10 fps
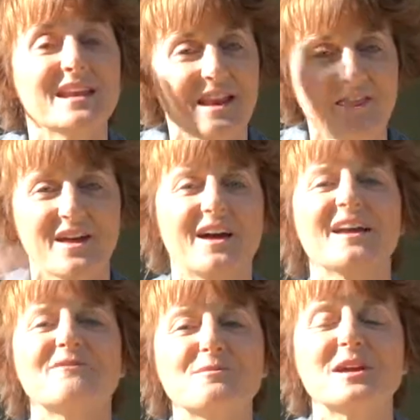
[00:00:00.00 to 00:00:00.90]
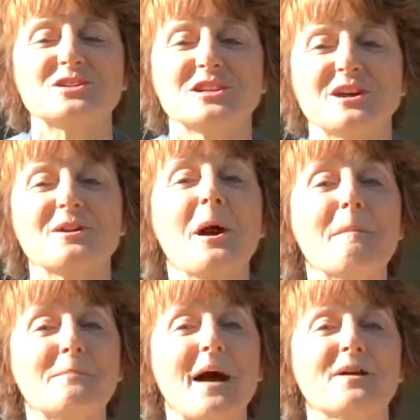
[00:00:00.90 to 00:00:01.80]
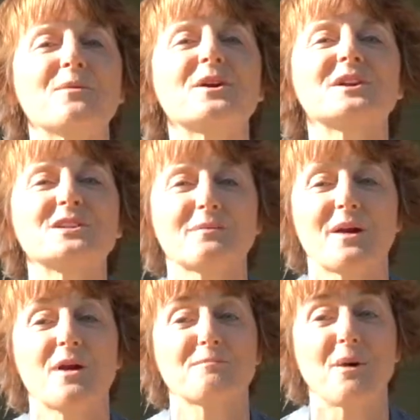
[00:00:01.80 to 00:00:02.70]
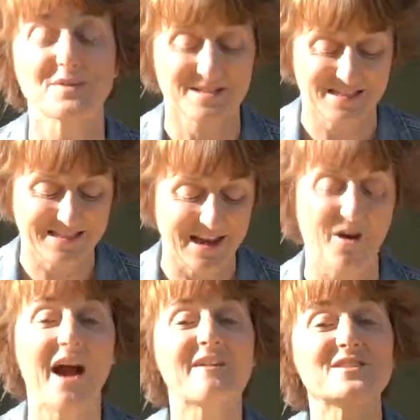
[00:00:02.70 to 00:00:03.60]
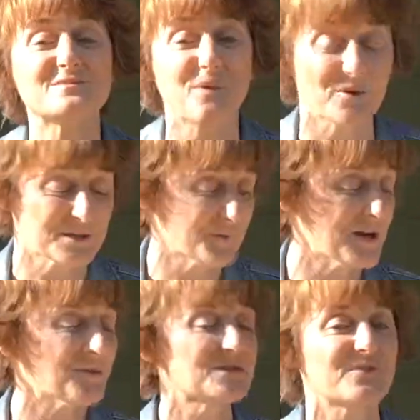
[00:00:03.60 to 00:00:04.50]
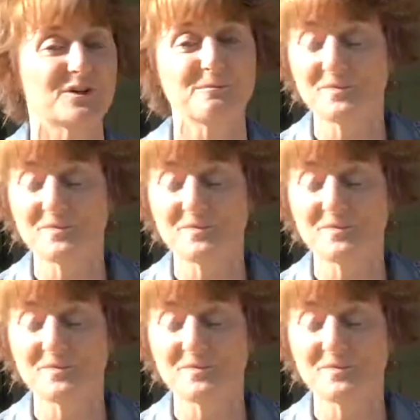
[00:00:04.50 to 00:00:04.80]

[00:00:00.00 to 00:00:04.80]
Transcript: it in the information here, but we're going to talk about our bonuses now. I have these bonus printables for you